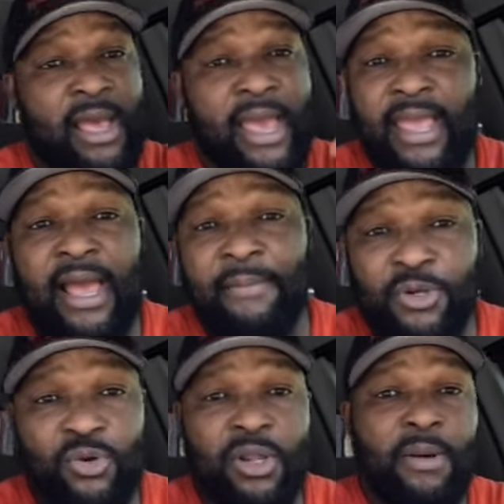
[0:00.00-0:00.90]
hey i'm
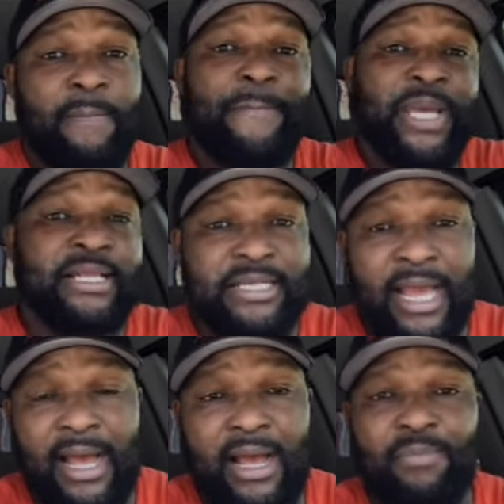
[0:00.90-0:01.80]
doing a big
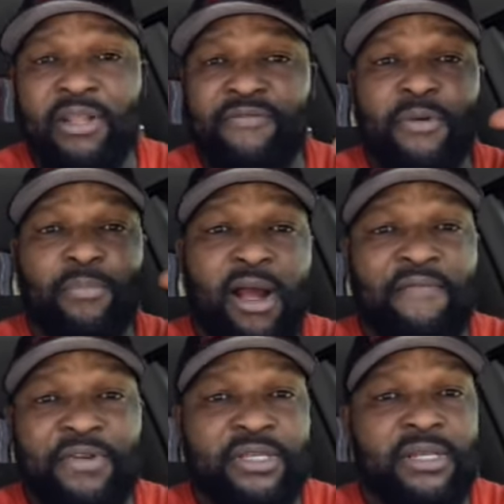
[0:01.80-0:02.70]
job but if your
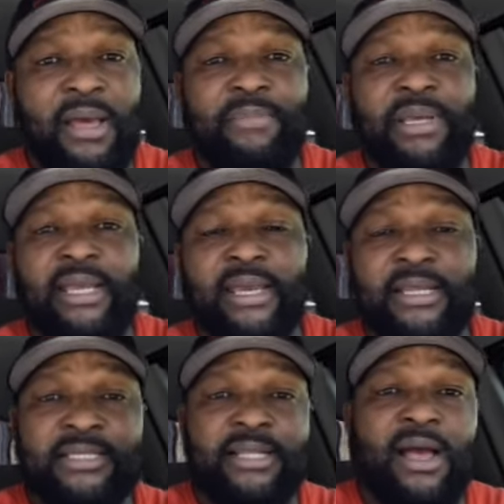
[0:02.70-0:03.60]
profits are not big
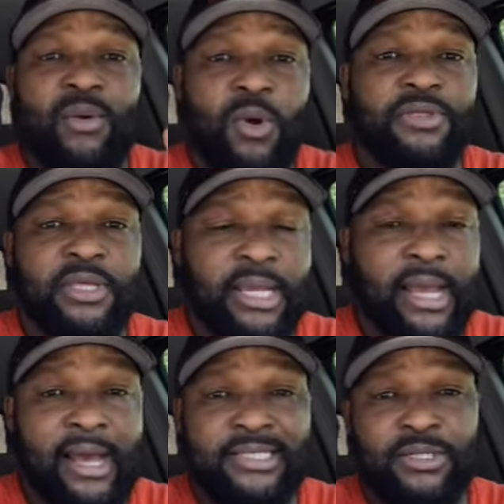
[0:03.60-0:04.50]
it is not worth it
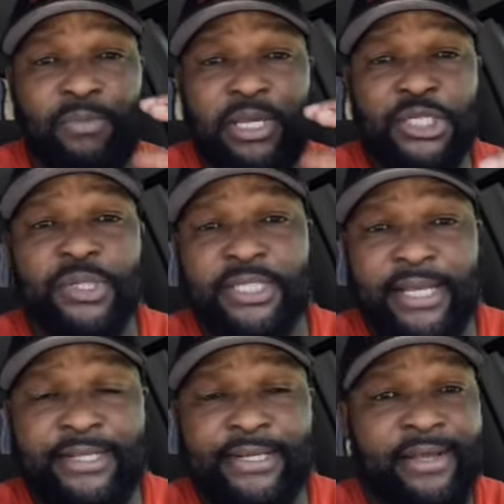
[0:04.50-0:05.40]
guys so be
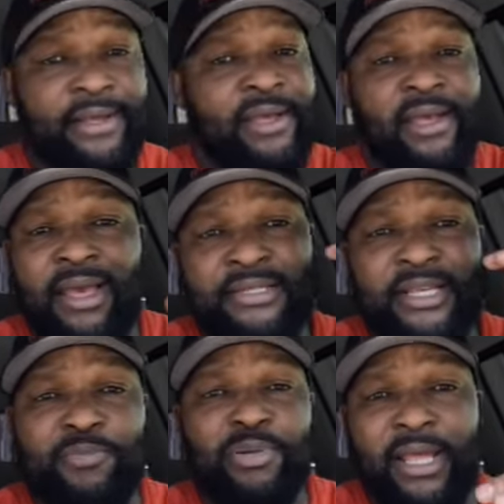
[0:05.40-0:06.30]
strategic and
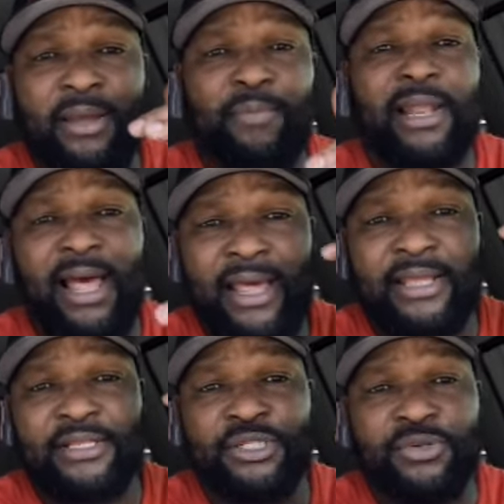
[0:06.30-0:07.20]
just plan plot and